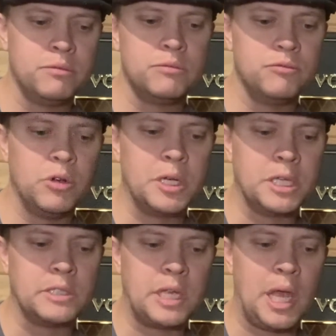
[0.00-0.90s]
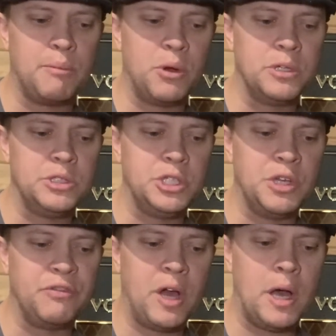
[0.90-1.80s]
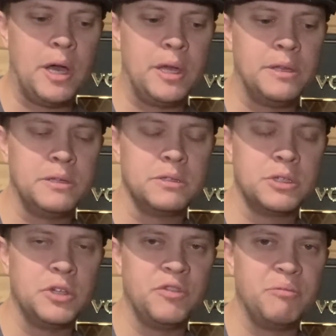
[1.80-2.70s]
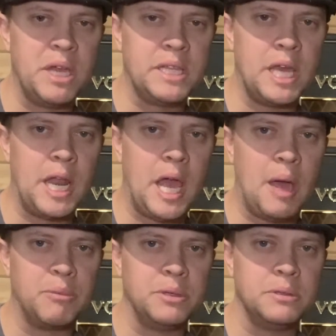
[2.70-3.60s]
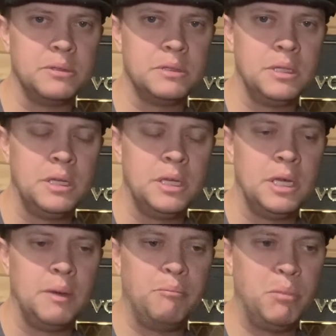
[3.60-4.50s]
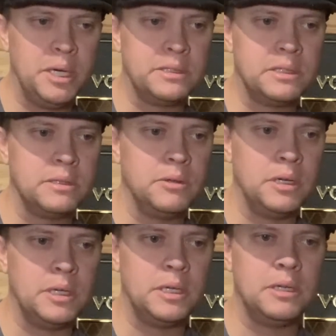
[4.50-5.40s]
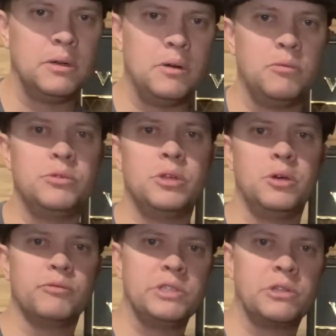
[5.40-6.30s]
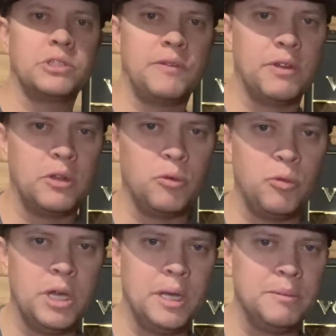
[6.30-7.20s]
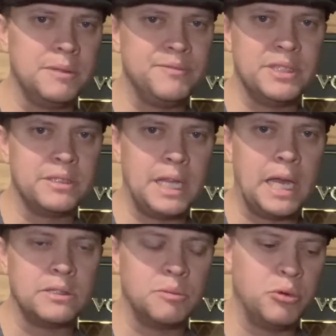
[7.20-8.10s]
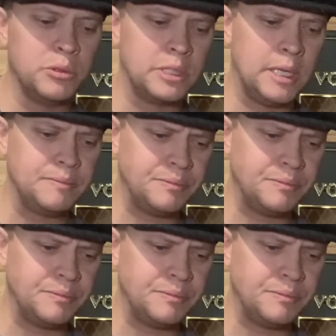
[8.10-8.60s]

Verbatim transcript: running this amp on a G F I could have made that happen. But uh, the research I've done on the web does not support that.